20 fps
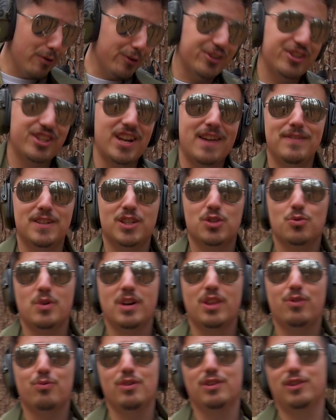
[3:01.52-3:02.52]

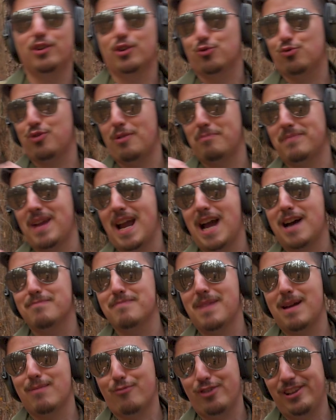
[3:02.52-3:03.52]
723, little trip down
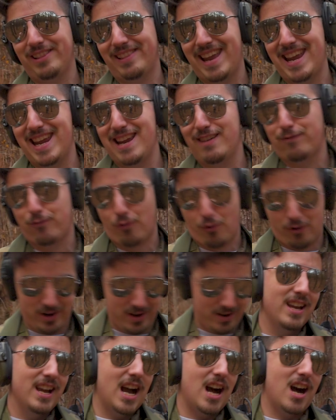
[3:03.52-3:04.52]
memory lane for you.
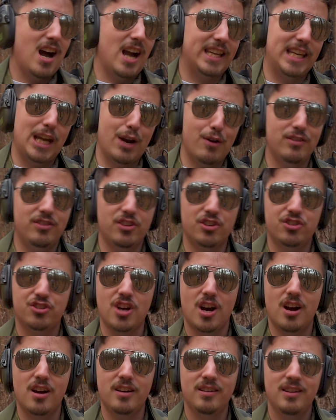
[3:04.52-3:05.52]
I carried this
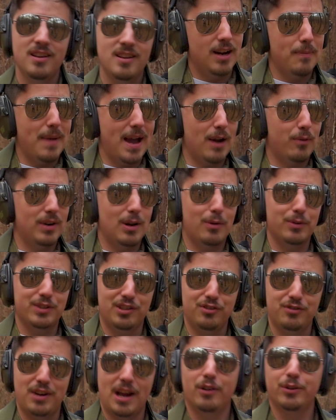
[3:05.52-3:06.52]
gun back when I
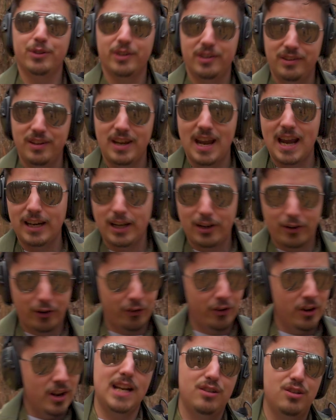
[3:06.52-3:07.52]
was in Delta in the
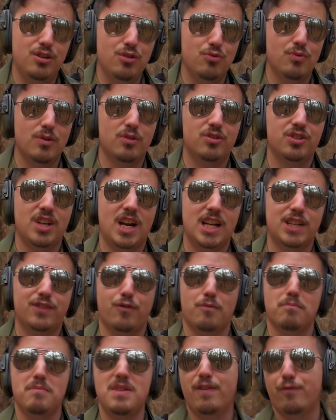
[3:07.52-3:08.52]
80s. A2 rear
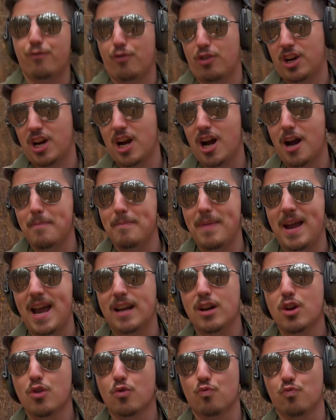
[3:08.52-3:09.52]
sights for me for a
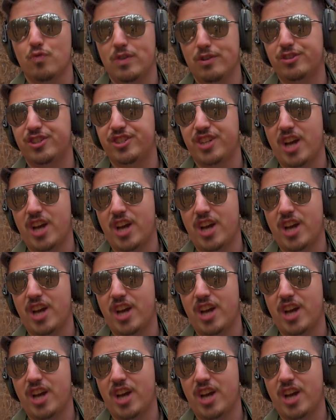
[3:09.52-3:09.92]
combat rear